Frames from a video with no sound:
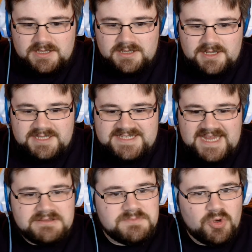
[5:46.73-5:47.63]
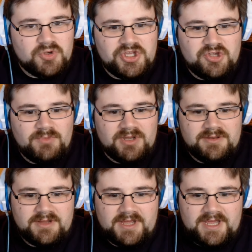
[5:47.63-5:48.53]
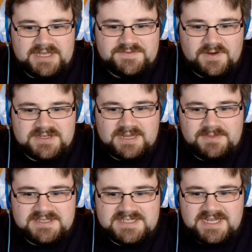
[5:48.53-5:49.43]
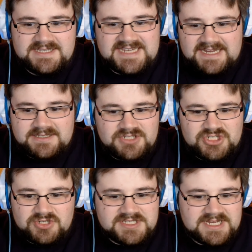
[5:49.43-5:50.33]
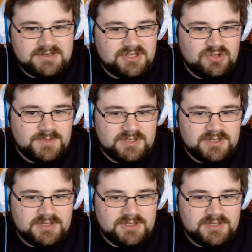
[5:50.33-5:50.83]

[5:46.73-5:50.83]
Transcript: it sounds more human, and as far as I'm concerned, Titans shouldn't sound human.